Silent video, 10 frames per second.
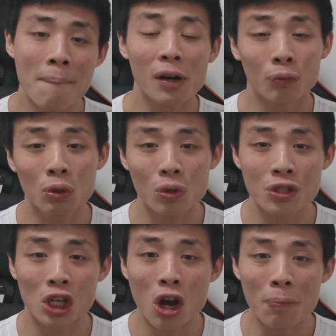But if we want
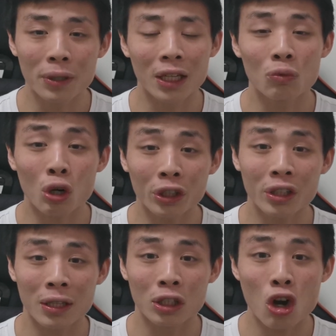to copy it, rather
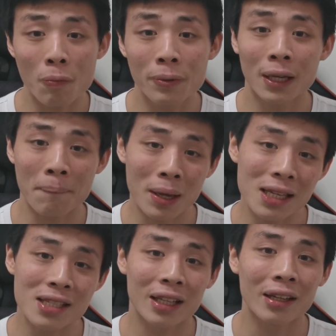than copying and
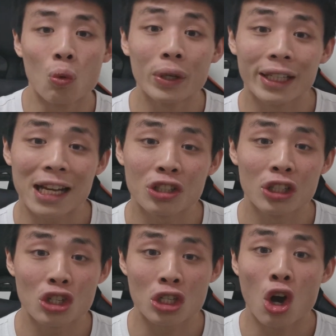pasting it, we can actually
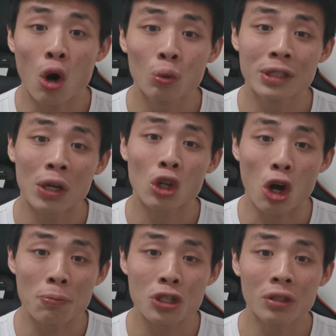just hold down
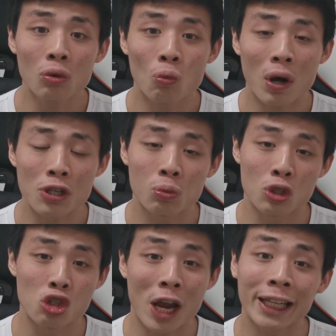Option whilst we're
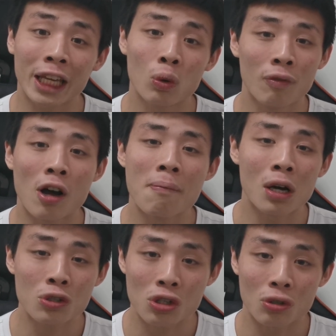dragging it with our
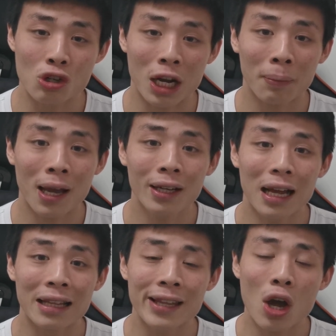mouse or trackpad,
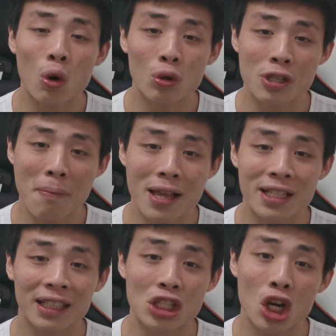and that
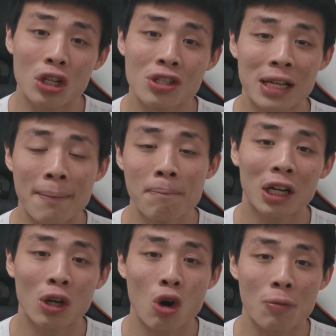automatically turns that
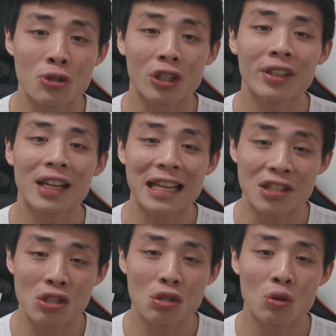file option
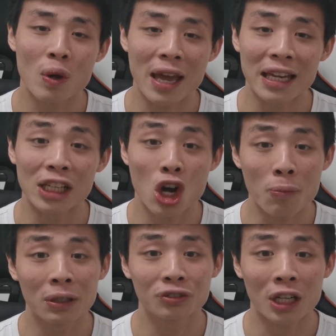into a
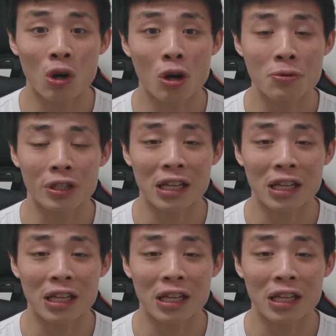copy file option.